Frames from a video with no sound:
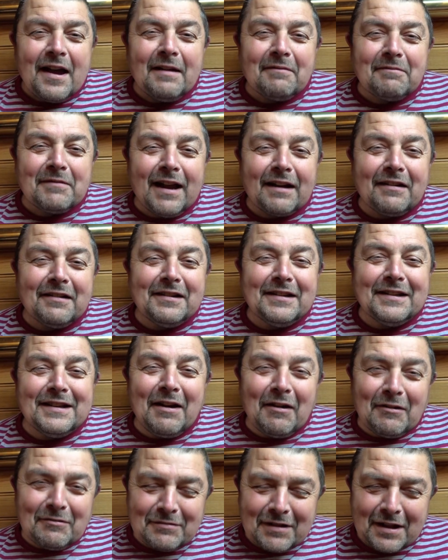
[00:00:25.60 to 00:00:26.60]
I'm
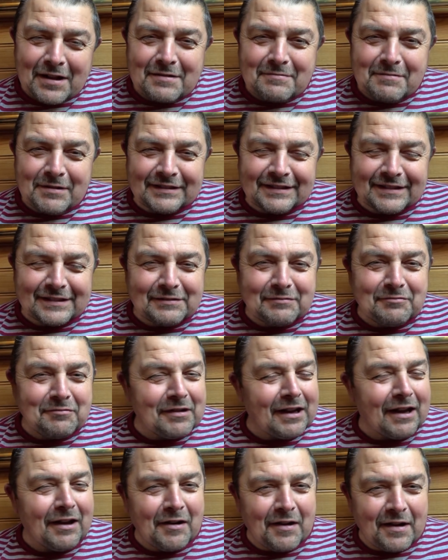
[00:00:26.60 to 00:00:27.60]
carrying on, but
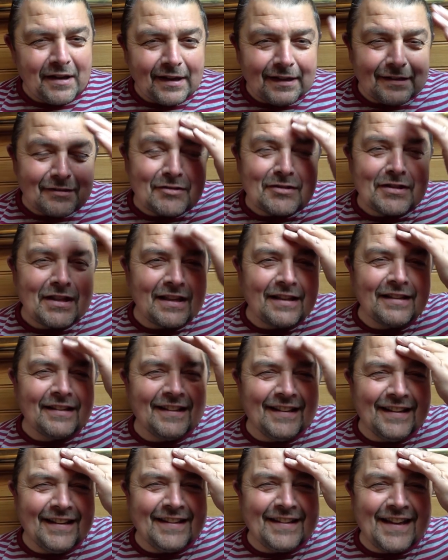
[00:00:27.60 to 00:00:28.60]
it
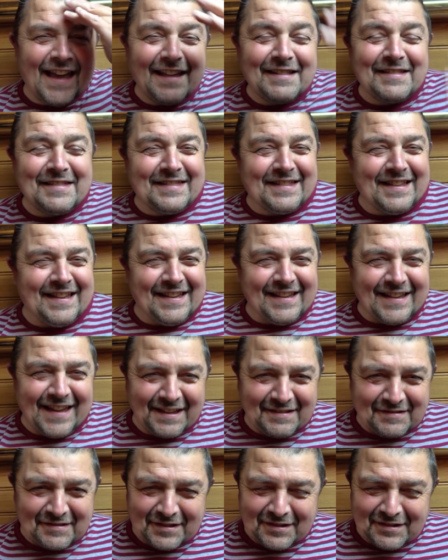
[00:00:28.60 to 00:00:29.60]
certainly
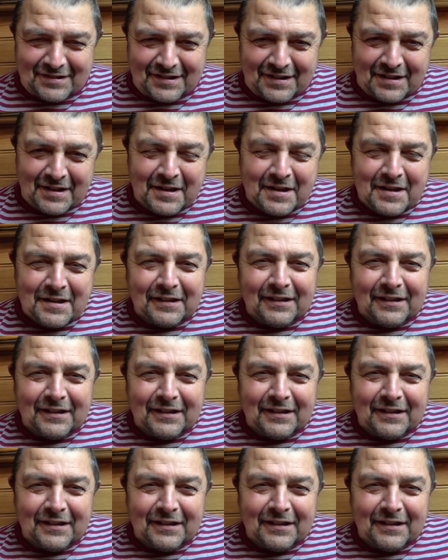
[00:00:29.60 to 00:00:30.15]
gets your